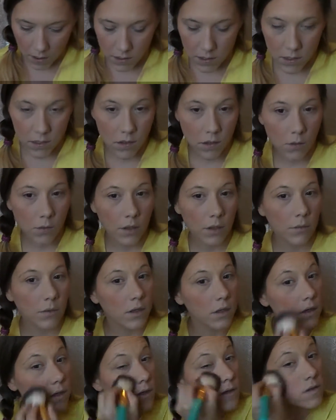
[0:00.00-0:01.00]
Let's go
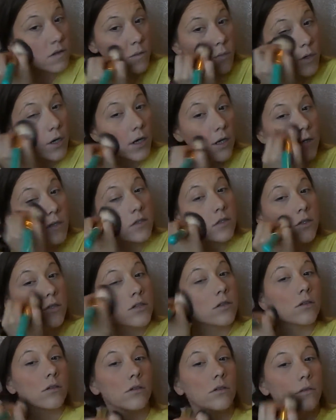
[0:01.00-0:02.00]
with this
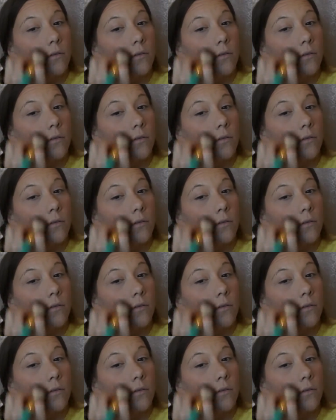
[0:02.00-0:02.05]
brush.